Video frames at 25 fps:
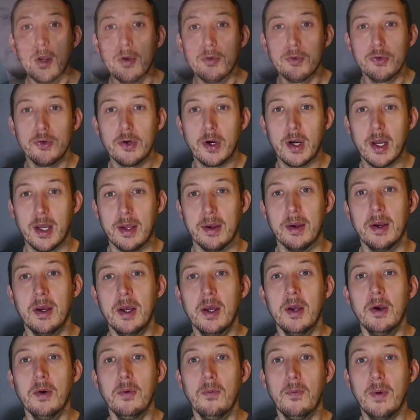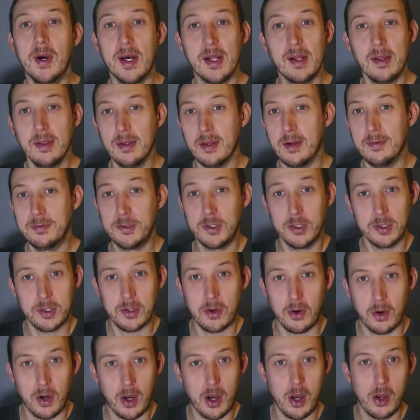Right, well, I've just
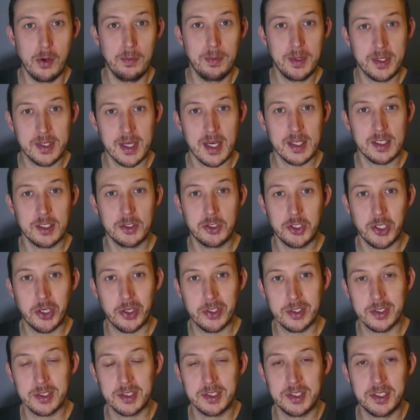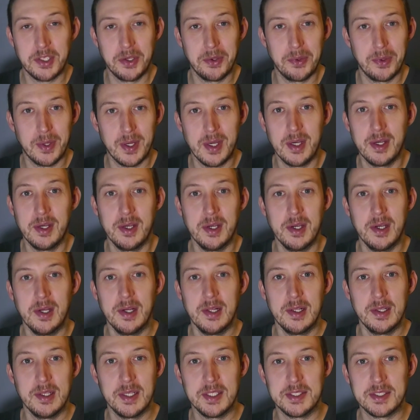got home and had a chance to
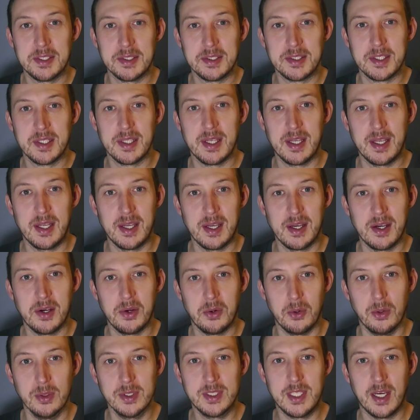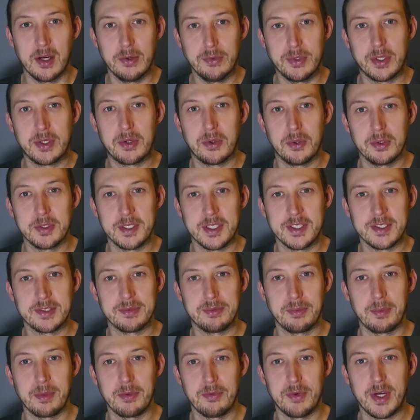listen to the audio recordings
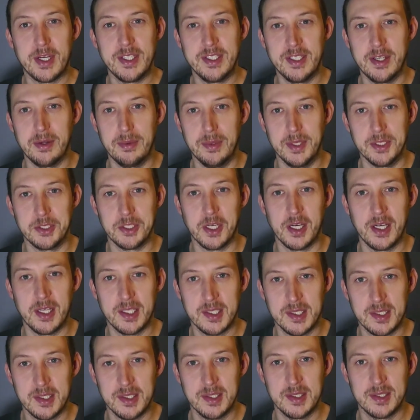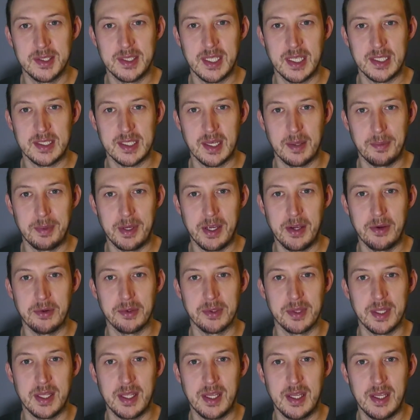from the radio, which I had set up here
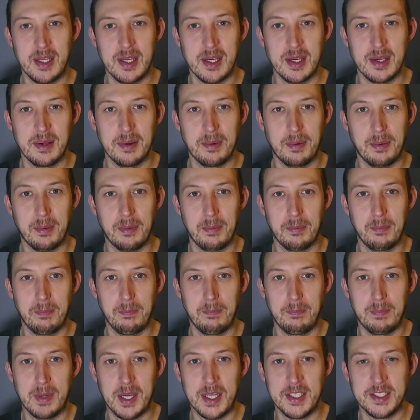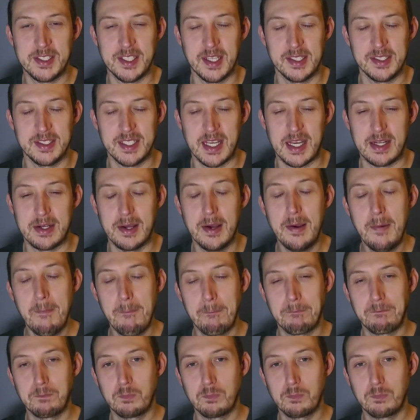on the base antenna.